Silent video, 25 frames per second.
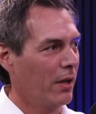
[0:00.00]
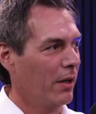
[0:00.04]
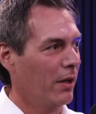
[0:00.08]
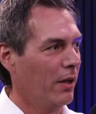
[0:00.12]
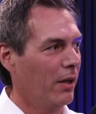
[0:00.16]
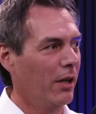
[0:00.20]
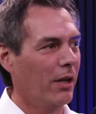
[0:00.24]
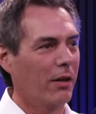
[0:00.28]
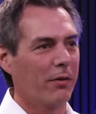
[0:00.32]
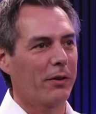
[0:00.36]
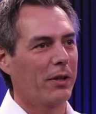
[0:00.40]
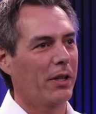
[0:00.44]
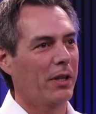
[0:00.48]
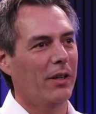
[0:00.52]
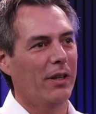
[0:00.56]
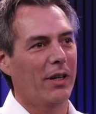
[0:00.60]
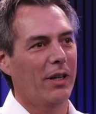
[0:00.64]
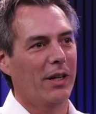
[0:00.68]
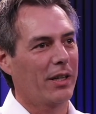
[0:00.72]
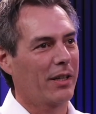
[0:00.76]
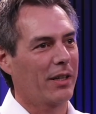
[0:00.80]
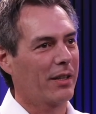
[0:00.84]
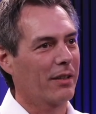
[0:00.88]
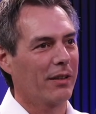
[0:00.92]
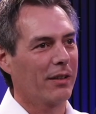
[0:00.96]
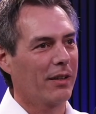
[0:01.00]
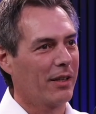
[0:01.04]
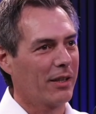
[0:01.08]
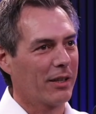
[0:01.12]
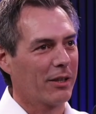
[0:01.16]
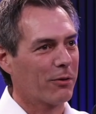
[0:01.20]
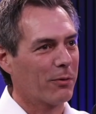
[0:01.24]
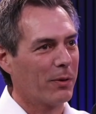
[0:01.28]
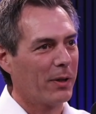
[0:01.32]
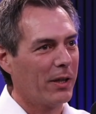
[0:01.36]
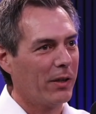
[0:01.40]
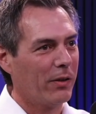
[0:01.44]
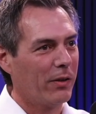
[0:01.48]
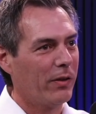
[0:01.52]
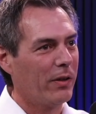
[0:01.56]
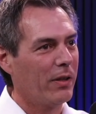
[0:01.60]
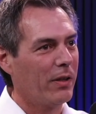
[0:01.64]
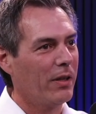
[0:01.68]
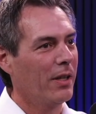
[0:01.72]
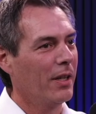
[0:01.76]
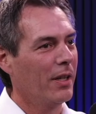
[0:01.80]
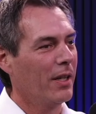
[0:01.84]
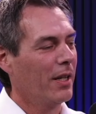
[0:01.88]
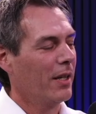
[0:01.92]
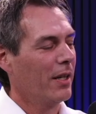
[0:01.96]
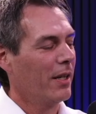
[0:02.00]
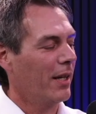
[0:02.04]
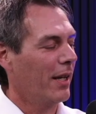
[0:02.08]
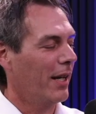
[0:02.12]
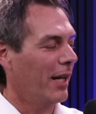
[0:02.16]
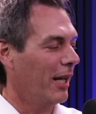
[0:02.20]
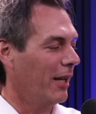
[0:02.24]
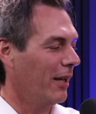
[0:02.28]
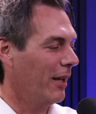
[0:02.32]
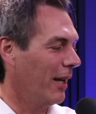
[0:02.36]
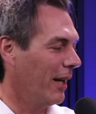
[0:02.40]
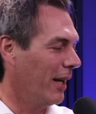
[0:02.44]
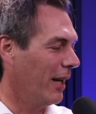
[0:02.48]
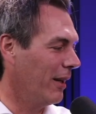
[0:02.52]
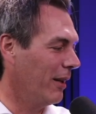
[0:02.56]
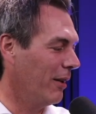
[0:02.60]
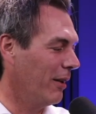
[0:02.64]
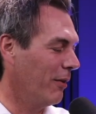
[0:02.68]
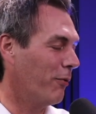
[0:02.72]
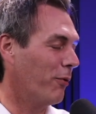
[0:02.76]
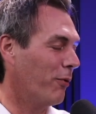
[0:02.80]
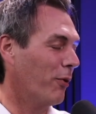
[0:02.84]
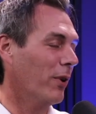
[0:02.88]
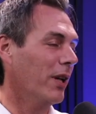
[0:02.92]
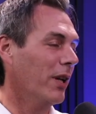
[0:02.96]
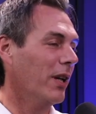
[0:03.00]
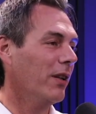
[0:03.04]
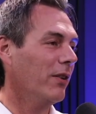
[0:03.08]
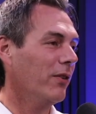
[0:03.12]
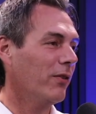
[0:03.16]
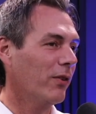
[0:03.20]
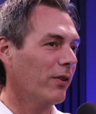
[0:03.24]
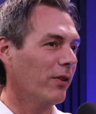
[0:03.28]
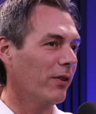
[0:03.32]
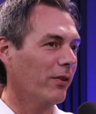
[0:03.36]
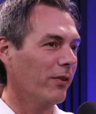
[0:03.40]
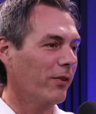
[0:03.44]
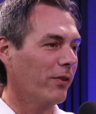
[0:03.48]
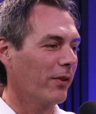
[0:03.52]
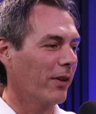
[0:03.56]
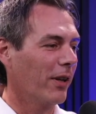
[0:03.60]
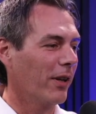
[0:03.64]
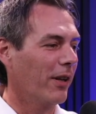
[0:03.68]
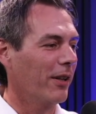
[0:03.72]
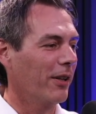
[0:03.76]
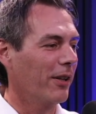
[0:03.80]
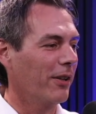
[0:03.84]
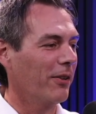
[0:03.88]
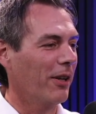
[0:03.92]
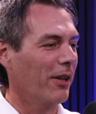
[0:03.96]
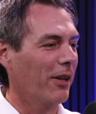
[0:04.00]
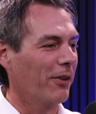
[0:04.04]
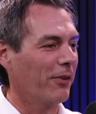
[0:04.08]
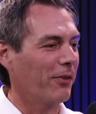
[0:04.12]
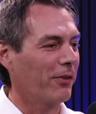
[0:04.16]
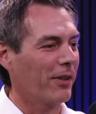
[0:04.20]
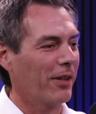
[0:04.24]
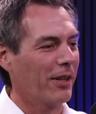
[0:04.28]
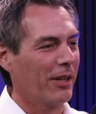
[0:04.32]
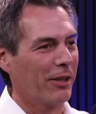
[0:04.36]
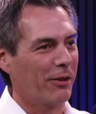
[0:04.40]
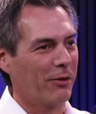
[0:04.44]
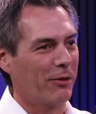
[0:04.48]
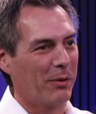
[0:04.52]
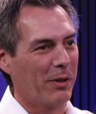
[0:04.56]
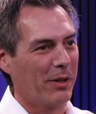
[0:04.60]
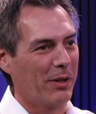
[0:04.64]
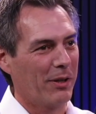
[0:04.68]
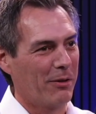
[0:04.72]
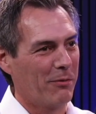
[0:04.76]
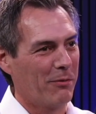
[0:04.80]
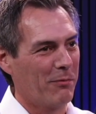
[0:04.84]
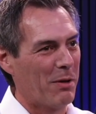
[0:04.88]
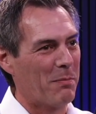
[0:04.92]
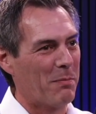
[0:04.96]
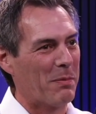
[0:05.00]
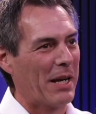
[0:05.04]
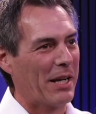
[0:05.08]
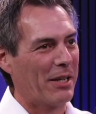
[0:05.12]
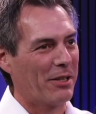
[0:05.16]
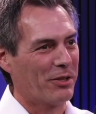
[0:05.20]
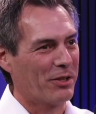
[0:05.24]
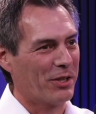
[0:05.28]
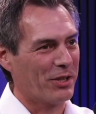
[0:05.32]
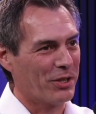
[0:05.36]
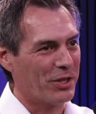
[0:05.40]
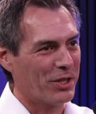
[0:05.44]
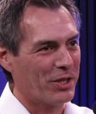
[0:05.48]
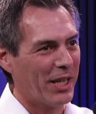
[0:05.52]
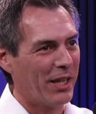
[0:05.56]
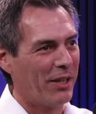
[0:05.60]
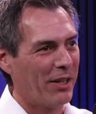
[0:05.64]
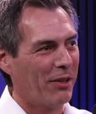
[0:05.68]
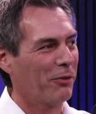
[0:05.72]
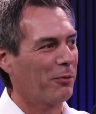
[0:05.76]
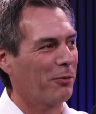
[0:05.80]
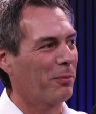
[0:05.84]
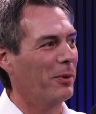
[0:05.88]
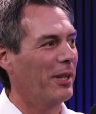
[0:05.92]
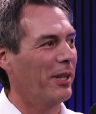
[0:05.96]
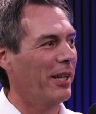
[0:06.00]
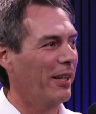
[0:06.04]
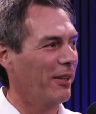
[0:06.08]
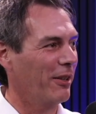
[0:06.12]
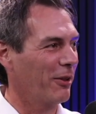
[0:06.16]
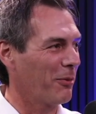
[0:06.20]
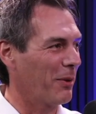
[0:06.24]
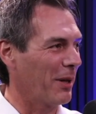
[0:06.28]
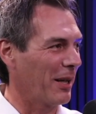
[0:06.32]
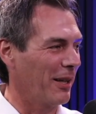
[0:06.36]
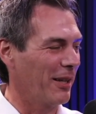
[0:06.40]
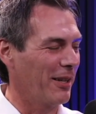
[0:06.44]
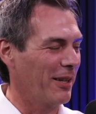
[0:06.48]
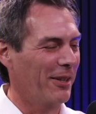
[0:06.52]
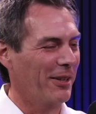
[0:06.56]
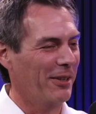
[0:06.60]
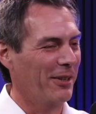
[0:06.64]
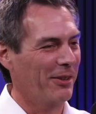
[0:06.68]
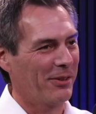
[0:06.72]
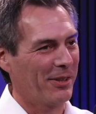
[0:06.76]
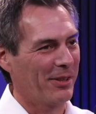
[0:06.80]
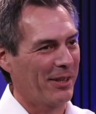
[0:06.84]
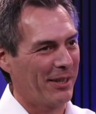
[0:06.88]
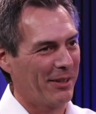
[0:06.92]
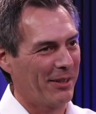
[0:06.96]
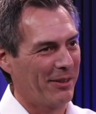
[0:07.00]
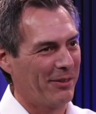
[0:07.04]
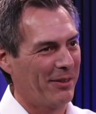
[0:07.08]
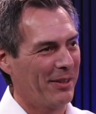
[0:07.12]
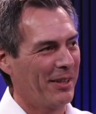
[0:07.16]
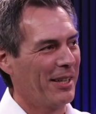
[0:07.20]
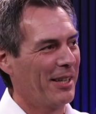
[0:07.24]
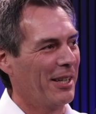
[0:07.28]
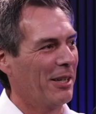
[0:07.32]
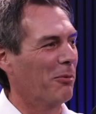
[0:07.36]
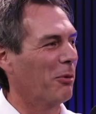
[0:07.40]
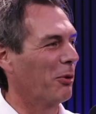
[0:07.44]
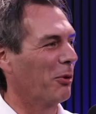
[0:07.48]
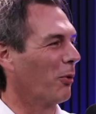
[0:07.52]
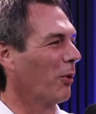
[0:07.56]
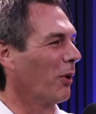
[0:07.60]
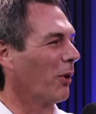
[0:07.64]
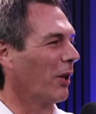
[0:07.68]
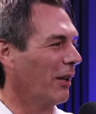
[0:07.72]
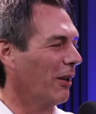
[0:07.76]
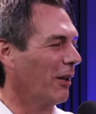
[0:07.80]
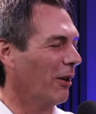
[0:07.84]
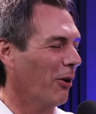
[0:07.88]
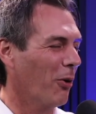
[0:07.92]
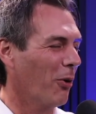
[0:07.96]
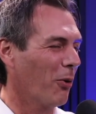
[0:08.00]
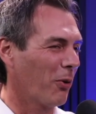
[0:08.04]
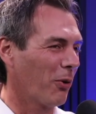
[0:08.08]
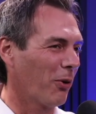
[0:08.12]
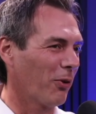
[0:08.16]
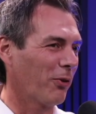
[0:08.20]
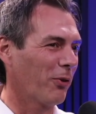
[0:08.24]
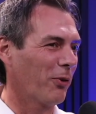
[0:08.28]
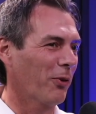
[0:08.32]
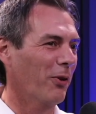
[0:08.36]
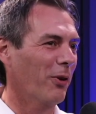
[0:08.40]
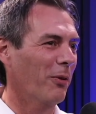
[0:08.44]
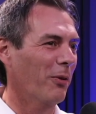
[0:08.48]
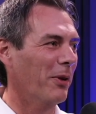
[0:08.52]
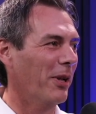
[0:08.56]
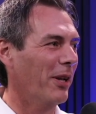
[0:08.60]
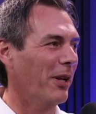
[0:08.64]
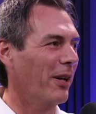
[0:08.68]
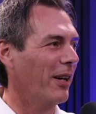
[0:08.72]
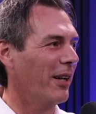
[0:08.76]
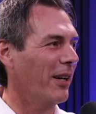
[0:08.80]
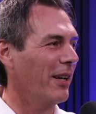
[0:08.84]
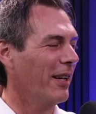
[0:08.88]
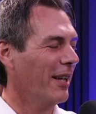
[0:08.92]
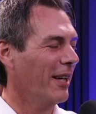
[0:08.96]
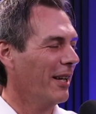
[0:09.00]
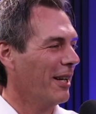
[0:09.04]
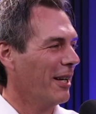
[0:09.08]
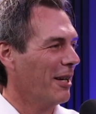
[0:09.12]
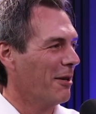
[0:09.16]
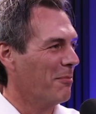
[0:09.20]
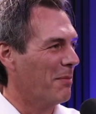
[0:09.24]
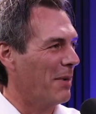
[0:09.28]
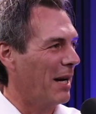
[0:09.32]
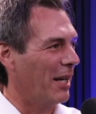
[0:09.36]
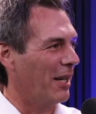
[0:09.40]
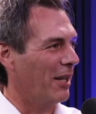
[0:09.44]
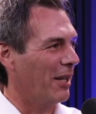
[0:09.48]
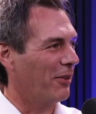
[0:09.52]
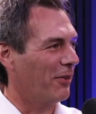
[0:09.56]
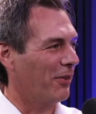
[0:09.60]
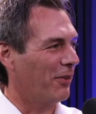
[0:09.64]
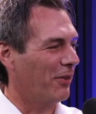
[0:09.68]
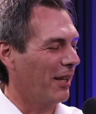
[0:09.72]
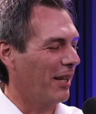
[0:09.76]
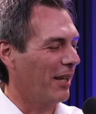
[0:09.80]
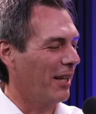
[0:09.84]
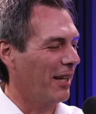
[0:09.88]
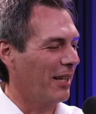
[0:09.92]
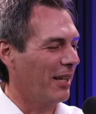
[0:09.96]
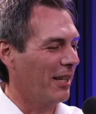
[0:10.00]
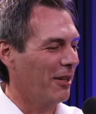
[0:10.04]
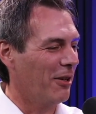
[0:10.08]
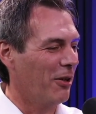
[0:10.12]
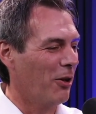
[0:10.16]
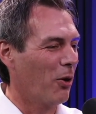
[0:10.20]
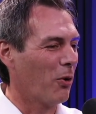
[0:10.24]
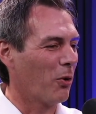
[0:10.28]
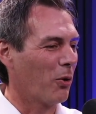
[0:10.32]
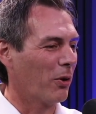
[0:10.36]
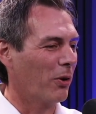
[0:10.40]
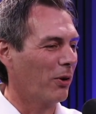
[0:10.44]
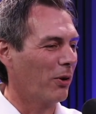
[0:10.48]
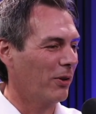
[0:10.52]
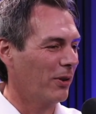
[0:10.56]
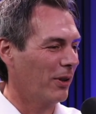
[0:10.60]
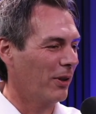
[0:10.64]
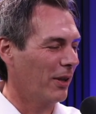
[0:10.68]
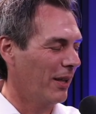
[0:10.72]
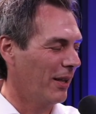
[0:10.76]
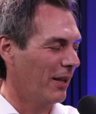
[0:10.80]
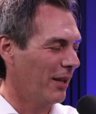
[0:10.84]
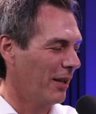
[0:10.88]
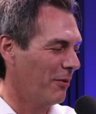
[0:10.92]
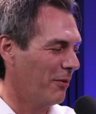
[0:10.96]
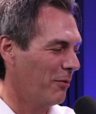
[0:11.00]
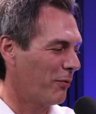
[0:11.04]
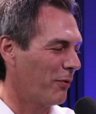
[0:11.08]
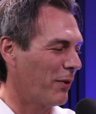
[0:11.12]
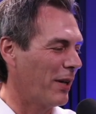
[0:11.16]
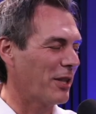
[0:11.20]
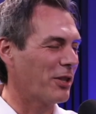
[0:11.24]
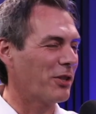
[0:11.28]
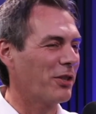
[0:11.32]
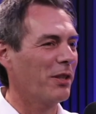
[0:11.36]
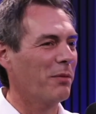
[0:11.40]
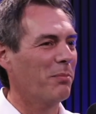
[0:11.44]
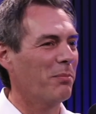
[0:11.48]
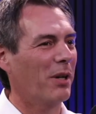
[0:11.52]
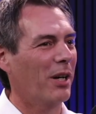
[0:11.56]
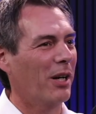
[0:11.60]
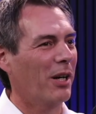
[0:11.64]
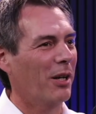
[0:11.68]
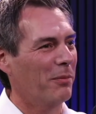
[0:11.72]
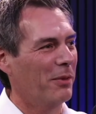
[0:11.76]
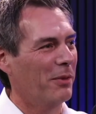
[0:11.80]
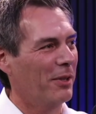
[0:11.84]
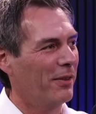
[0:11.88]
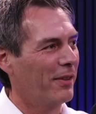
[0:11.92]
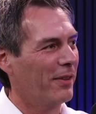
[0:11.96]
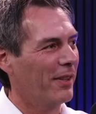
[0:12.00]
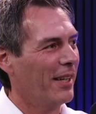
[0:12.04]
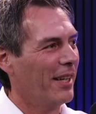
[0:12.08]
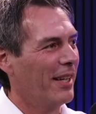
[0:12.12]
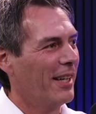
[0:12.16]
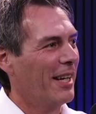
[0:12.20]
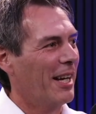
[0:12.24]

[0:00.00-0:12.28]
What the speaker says: Loved it like crazy. Yeah. And for instance, I started replenishing shelves, but then quickly it was all in a local store, but I managed a local fresh department.